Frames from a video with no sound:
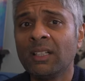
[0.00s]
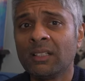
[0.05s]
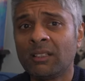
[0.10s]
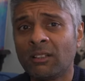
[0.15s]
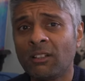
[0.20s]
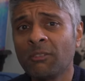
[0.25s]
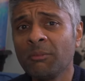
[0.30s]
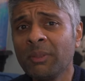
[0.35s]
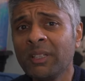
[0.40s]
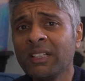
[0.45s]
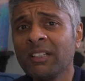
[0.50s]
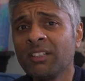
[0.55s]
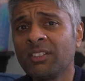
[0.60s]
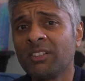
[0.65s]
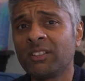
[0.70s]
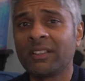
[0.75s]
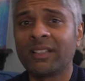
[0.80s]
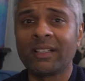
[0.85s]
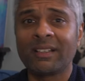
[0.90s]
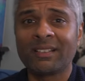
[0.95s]
Now I've been
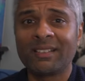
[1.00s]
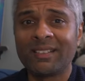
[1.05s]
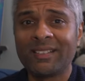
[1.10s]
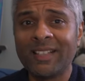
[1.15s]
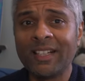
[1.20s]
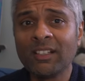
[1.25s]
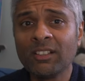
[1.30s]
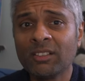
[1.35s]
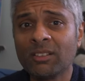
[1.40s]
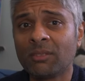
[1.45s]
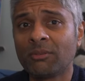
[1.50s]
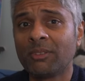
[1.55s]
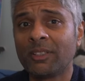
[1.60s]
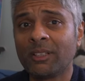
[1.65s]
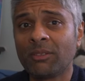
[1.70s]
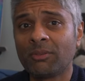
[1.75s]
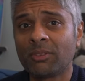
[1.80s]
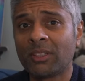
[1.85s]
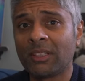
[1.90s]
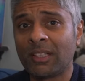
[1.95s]
listening
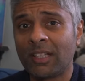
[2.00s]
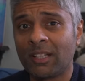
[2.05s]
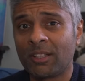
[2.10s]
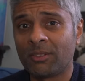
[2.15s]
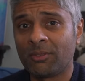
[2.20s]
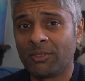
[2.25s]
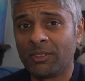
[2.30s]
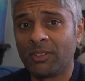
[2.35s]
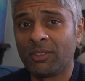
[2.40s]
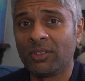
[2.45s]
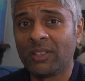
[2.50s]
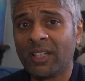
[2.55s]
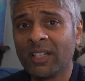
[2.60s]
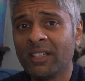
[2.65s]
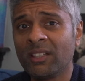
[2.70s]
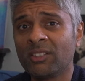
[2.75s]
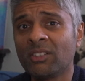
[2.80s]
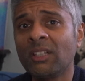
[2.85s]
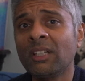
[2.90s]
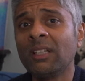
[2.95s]
extensively for the last few
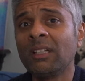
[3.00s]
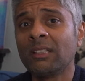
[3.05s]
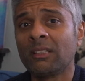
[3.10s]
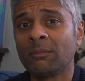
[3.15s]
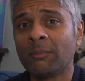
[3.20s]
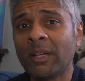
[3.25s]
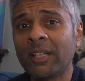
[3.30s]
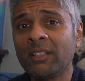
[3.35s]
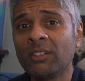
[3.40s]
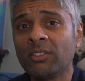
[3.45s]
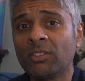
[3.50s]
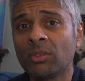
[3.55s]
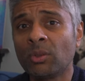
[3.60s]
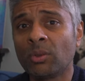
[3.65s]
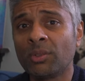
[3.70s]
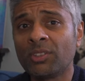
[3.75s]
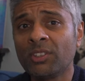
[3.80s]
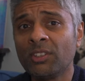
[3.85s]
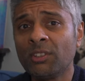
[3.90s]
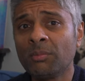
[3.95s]
days, the main
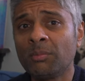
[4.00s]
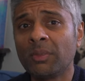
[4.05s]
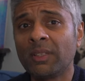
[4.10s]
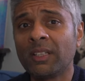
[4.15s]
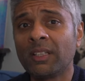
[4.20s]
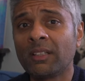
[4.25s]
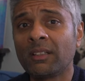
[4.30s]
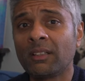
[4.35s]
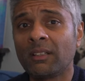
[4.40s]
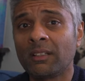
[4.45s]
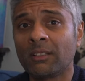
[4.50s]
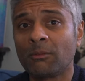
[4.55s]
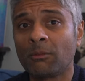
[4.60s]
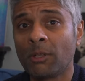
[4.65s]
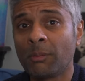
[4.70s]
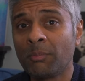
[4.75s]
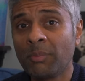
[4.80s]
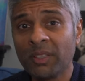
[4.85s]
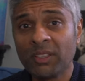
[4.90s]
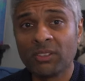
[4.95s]
sources being either
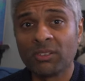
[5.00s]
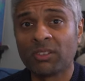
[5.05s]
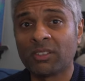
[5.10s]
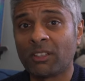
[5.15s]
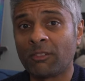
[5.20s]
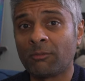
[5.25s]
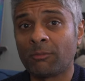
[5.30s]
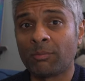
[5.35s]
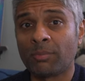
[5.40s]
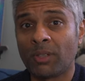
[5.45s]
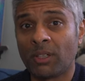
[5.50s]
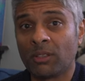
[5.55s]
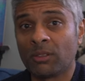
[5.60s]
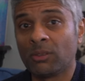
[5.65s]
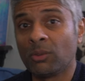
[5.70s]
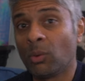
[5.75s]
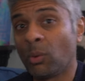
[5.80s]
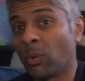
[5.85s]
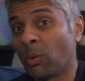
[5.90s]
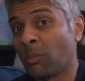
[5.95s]
my Pixel 7
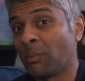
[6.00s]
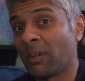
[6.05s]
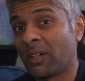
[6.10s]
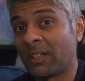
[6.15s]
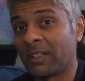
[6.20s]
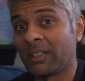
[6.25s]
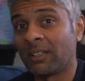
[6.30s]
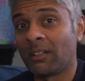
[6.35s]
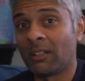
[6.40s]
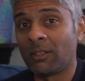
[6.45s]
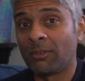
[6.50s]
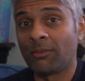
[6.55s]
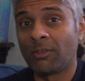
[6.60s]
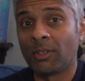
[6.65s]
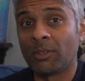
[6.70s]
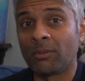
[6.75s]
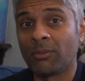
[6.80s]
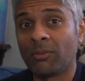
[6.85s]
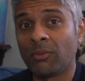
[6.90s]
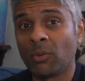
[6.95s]
Pro or my
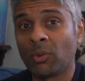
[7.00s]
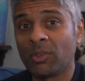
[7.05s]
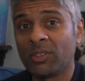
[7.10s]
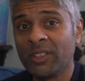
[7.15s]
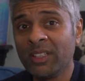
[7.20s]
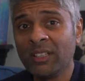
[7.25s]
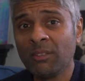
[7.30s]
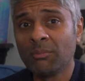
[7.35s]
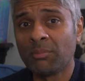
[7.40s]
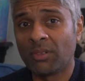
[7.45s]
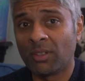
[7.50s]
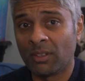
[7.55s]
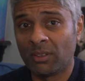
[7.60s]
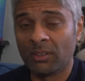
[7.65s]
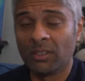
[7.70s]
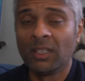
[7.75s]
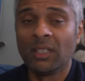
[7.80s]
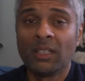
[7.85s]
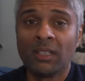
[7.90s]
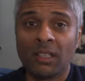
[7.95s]
iPhone 14
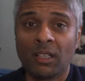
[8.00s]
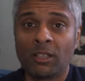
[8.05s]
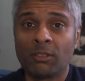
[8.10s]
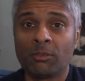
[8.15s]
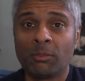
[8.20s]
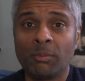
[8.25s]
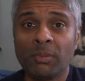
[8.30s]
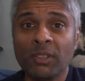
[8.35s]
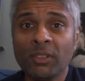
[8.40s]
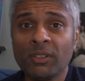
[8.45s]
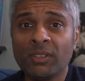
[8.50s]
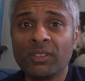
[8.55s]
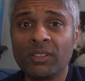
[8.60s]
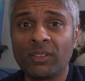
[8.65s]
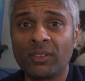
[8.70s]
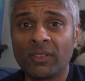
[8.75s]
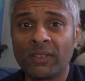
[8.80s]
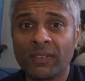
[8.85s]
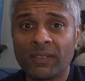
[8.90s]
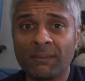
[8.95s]
Pro over
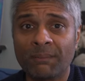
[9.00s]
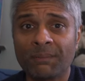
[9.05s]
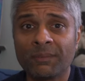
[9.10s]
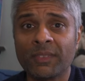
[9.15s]
Bluetooth.